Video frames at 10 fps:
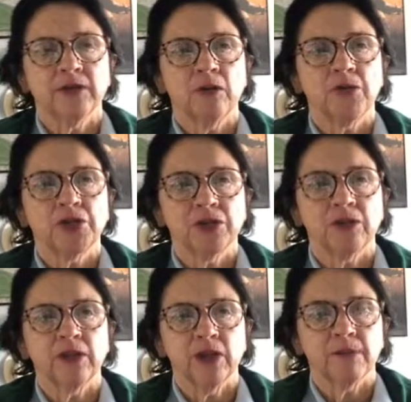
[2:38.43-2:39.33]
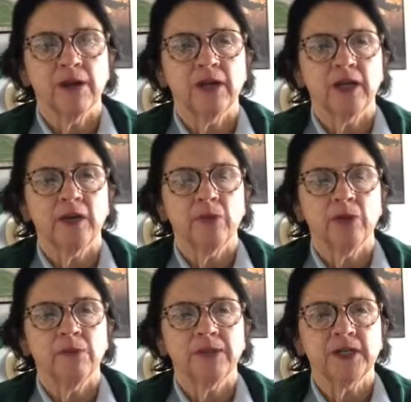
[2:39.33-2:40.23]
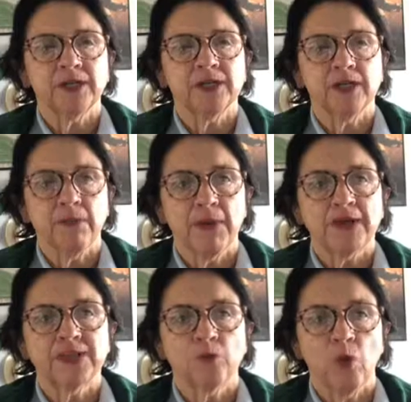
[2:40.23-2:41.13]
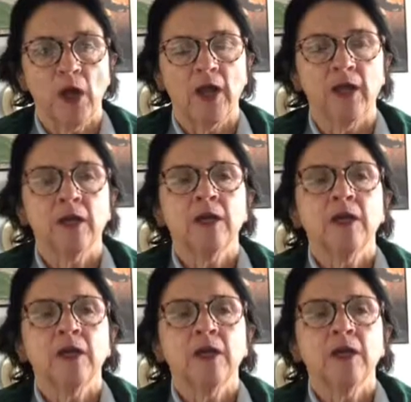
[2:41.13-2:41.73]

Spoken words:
so we should think about getting a will because it's the best way